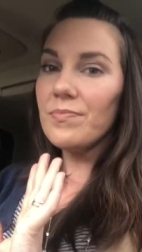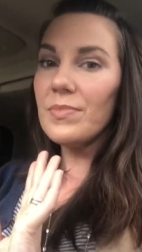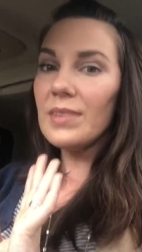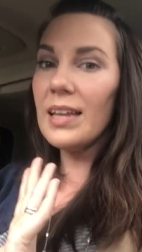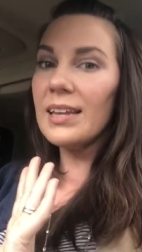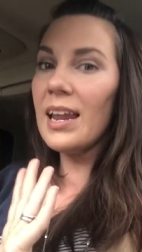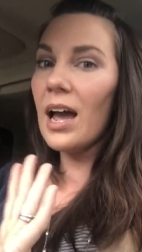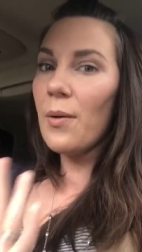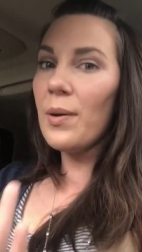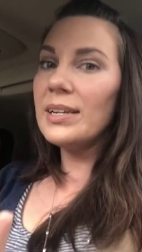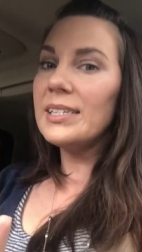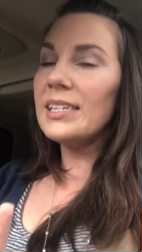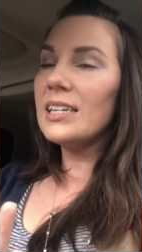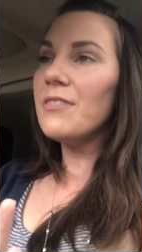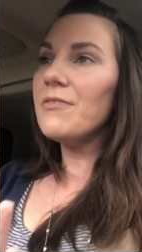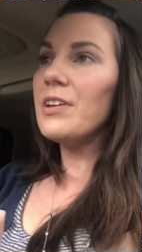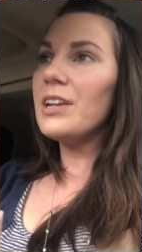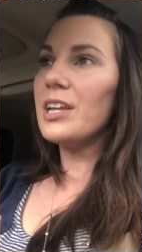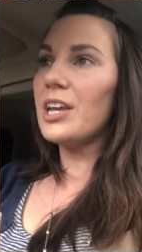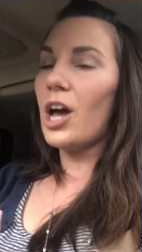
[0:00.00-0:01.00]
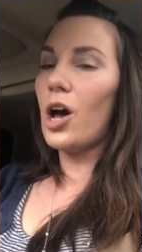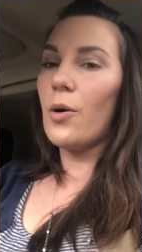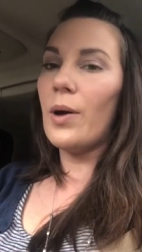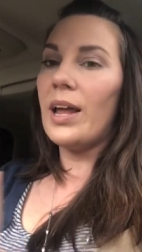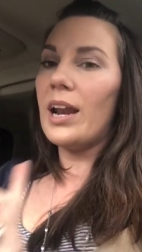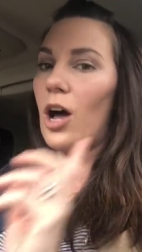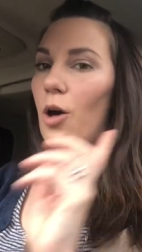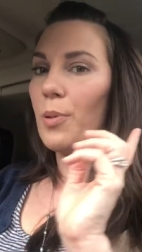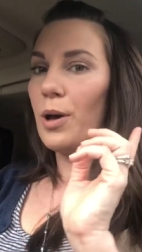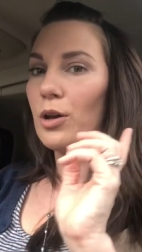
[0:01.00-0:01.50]
Now, I did a video,
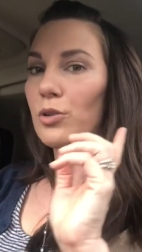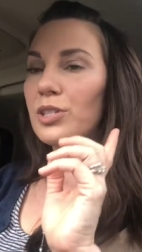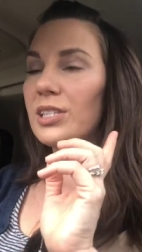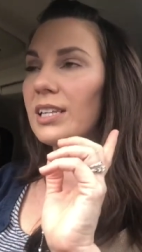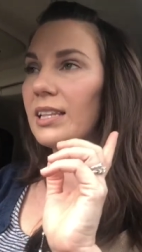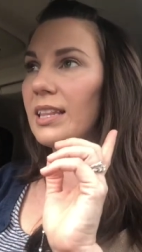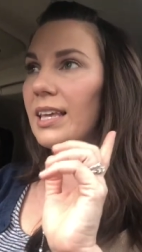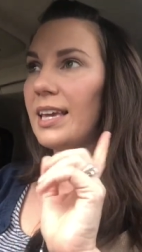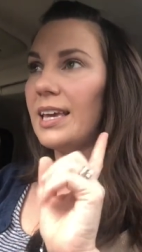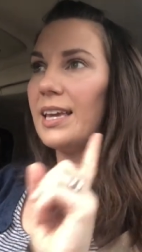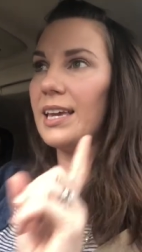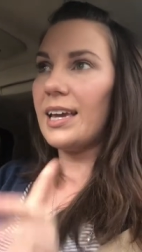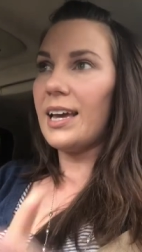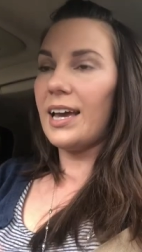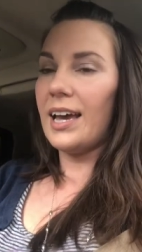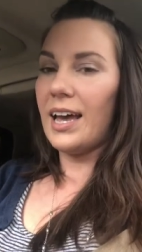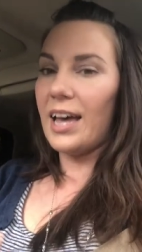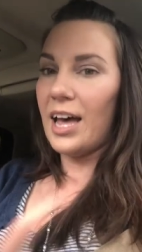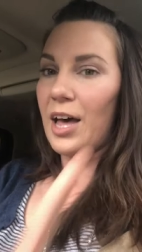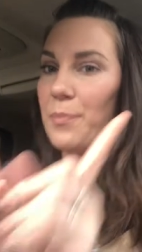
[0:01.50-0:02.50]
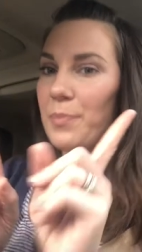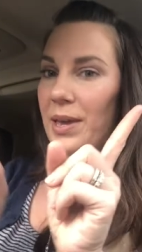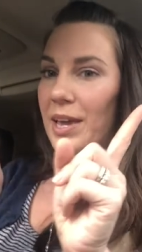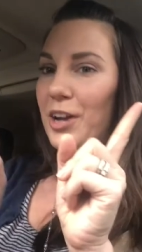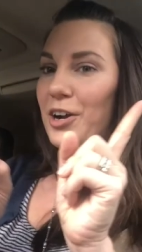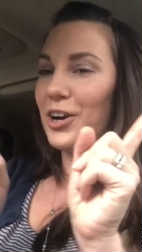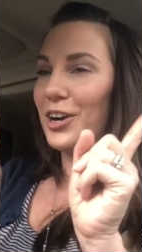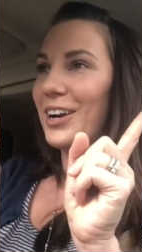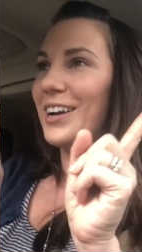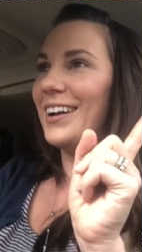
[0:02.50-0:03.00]
and I'll post the link up
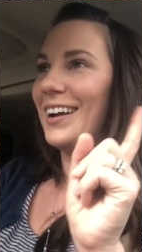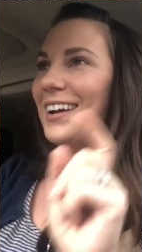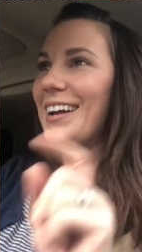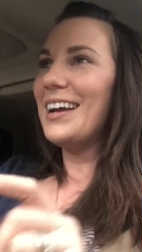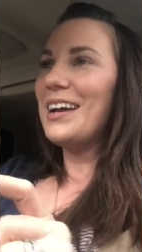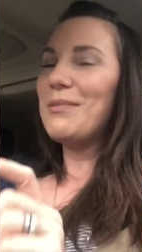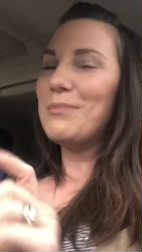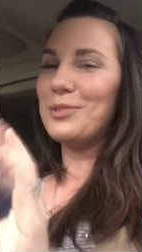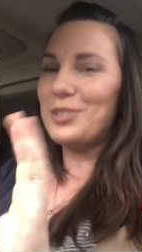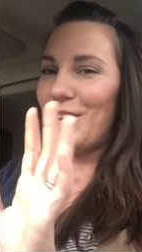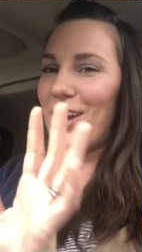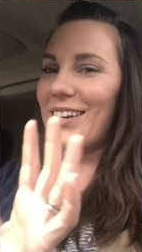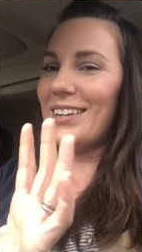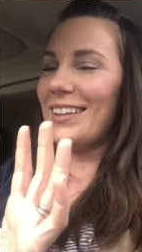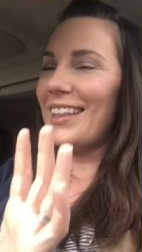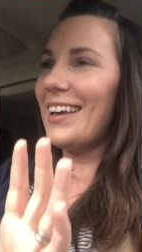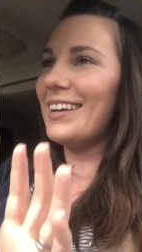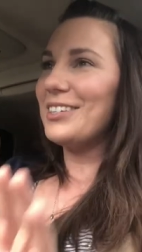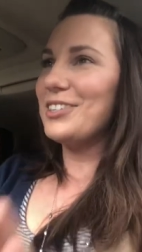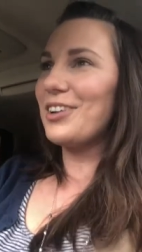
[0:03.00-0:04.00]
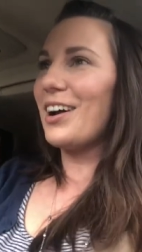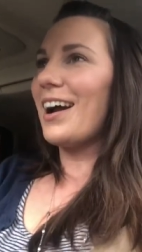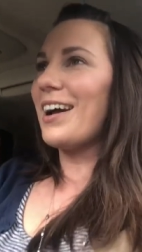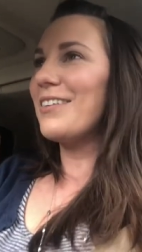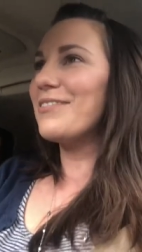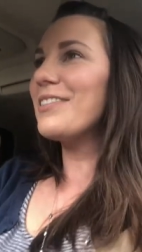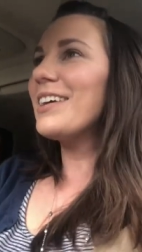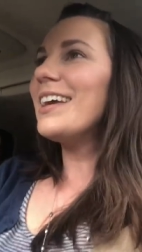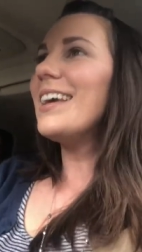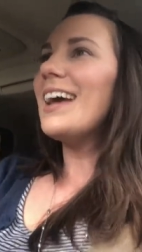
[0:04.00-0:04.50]
here. I'm trying to, like,
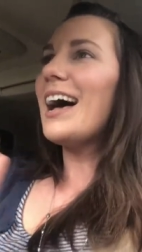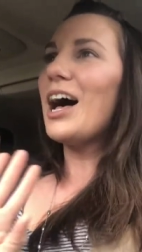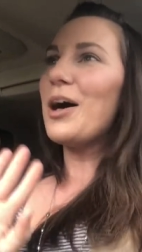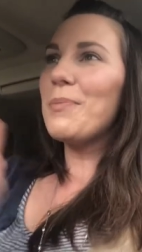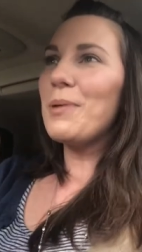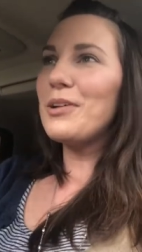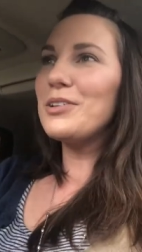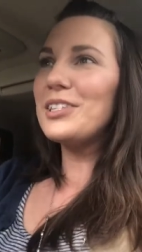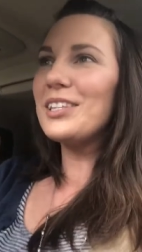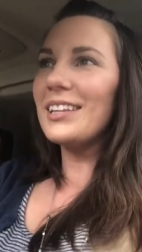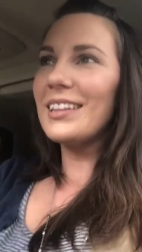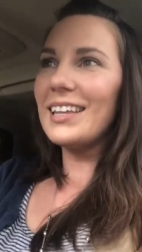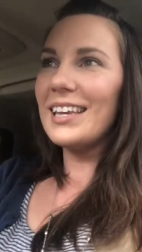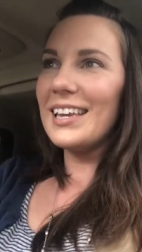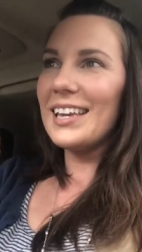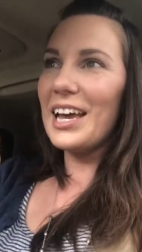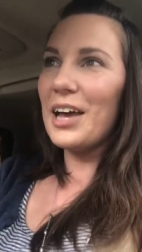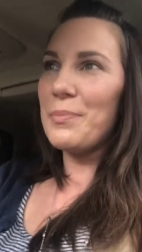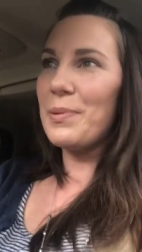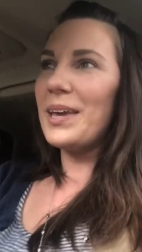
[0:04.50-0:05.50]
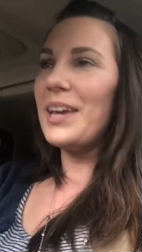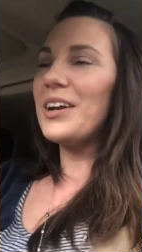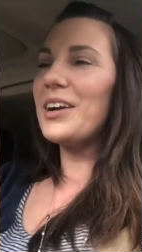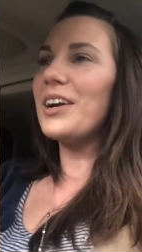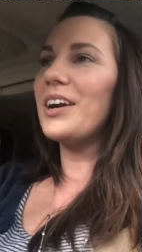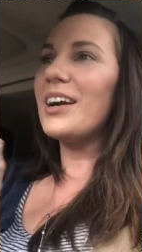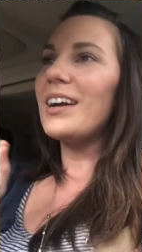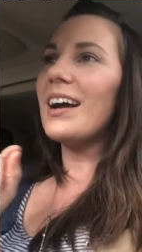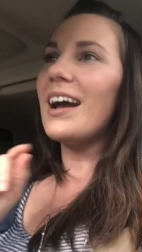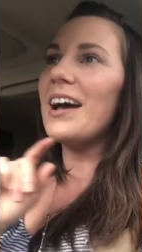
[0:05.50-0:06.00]
drive. I'll post the link up
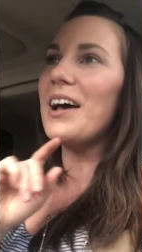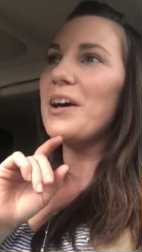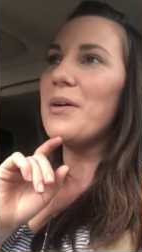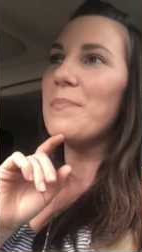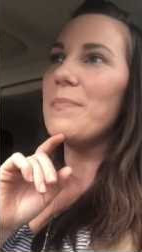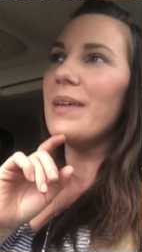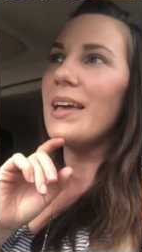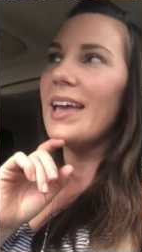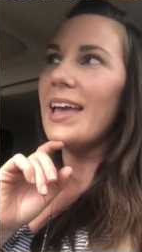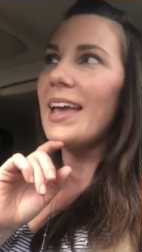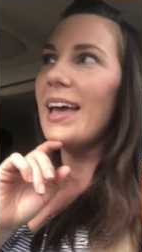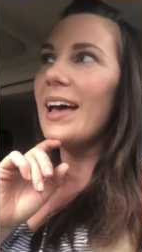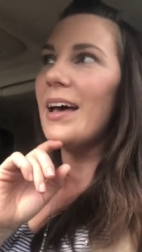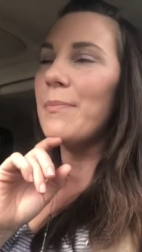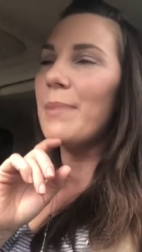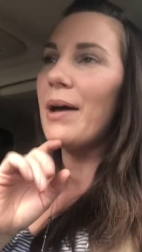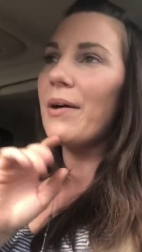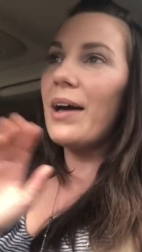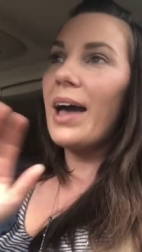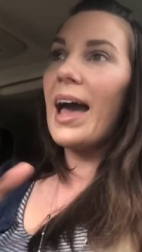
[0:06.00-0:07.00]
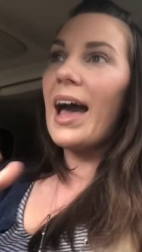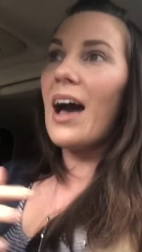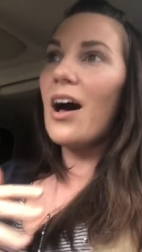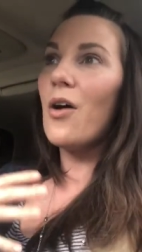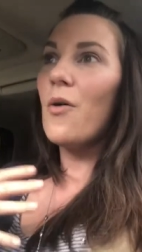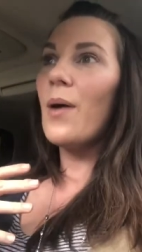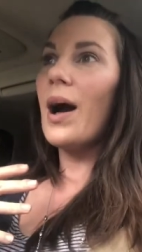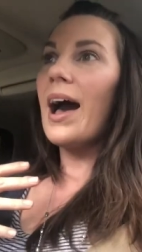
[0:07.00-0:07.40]
here um, about how